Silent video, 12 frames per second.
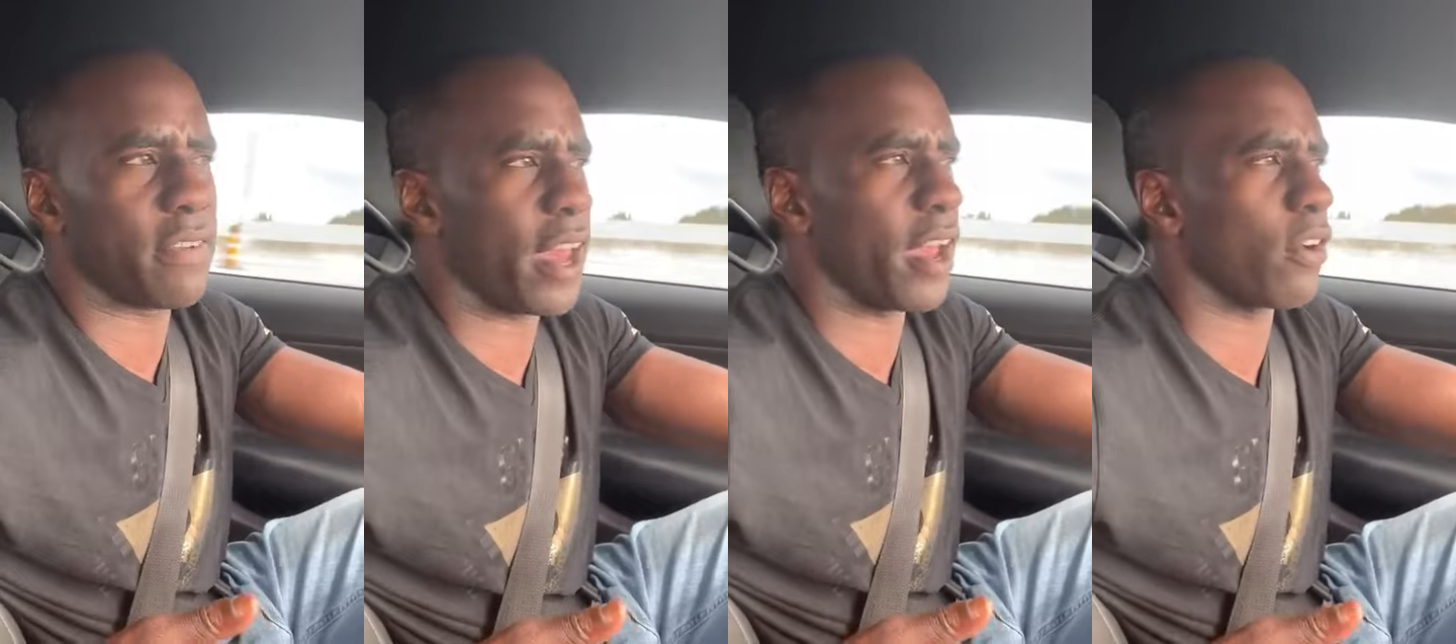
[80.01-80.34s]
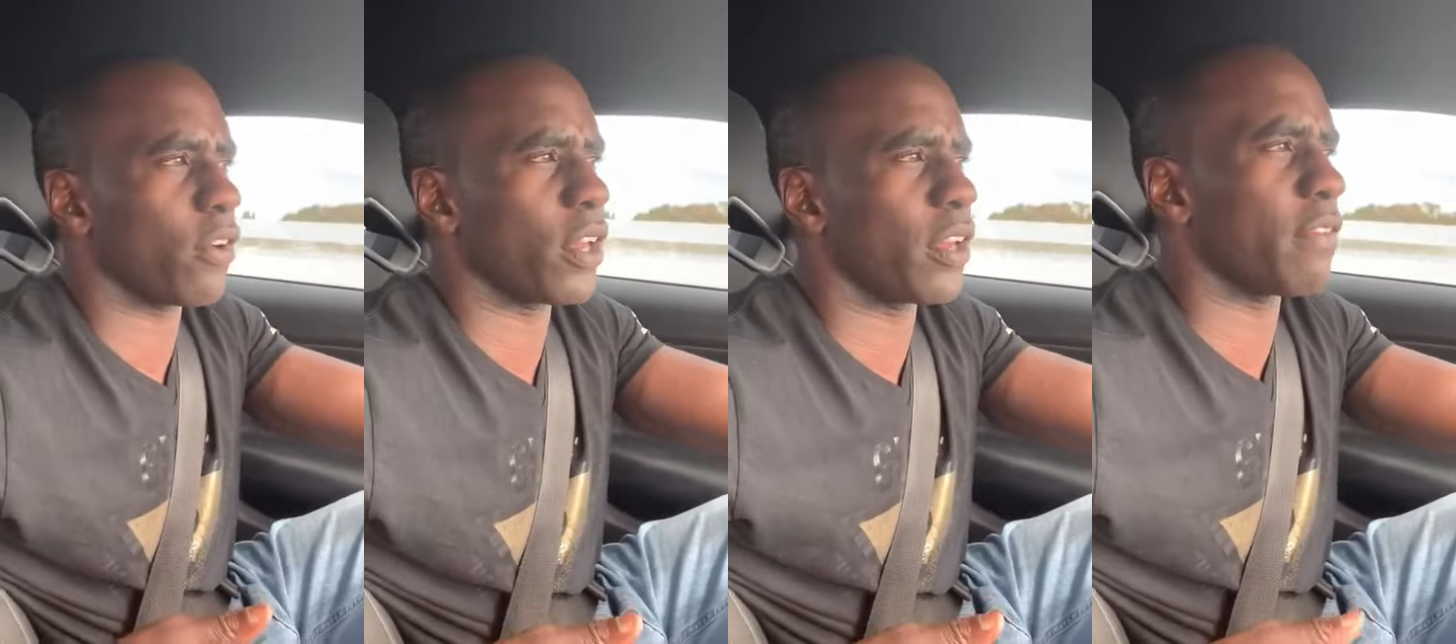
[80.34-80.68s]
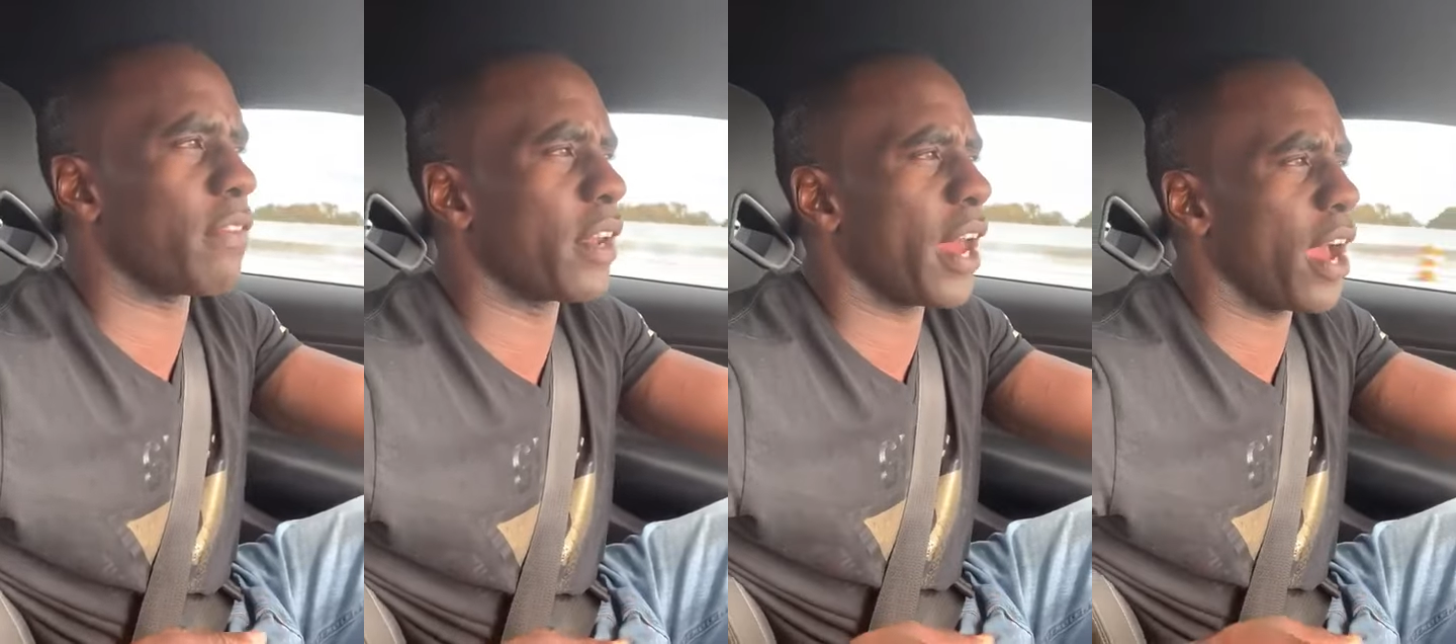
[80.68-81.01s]
vary,
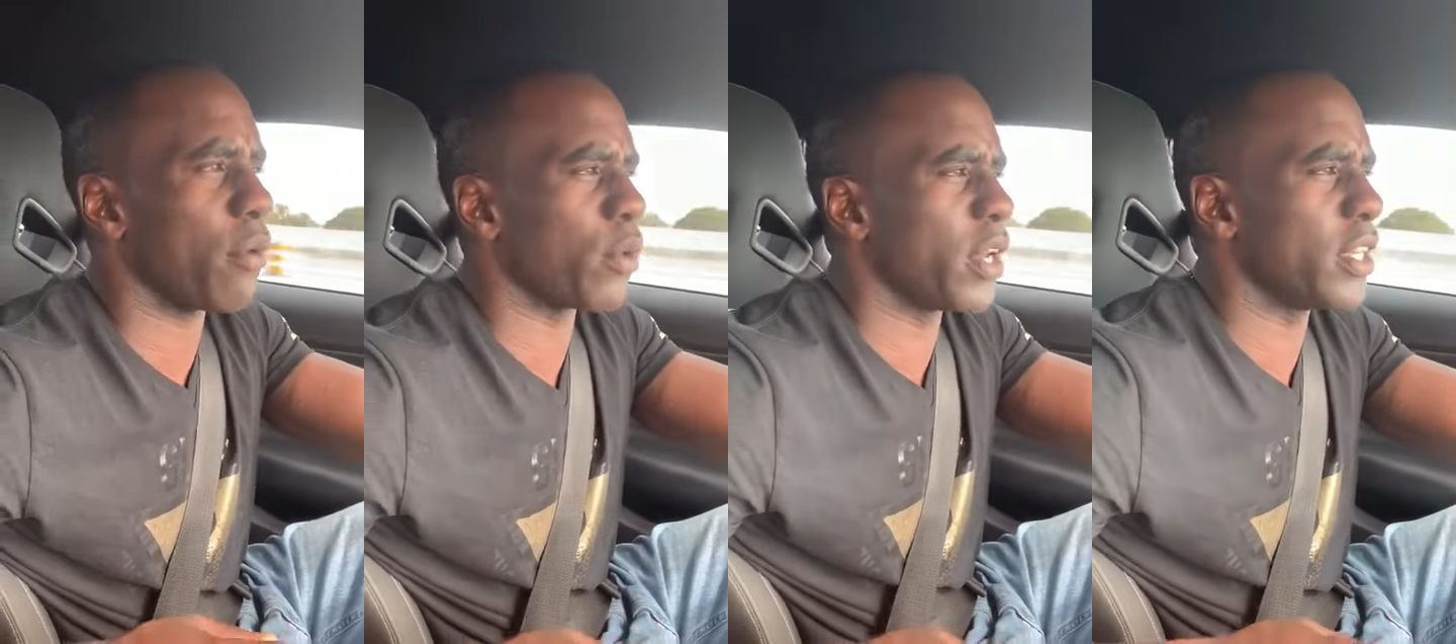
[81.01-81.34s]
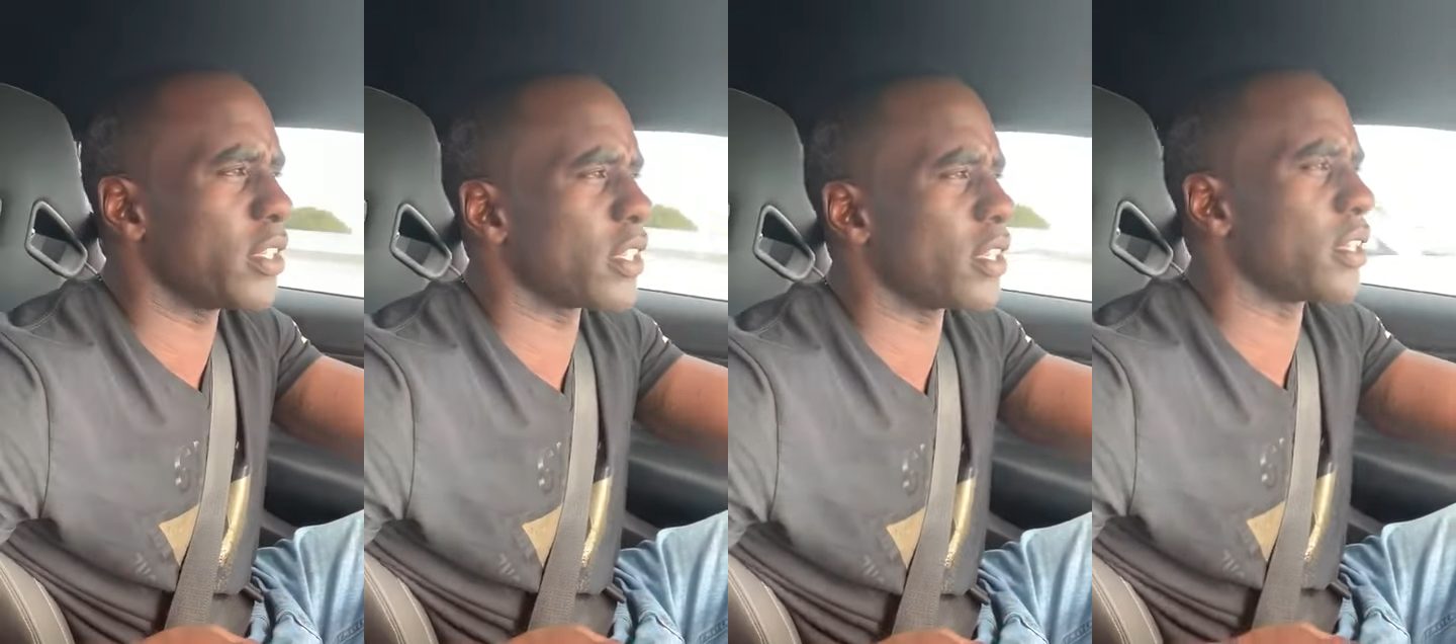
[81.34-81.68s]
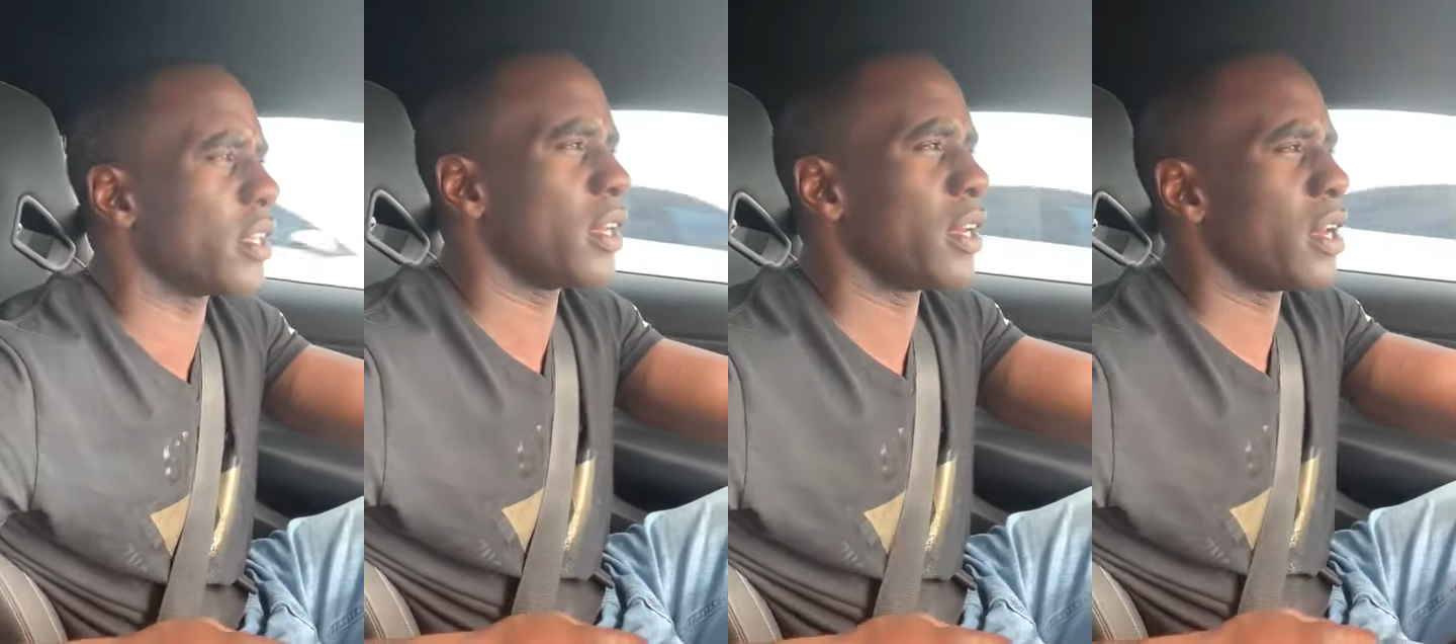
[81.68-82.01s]
and for that reason,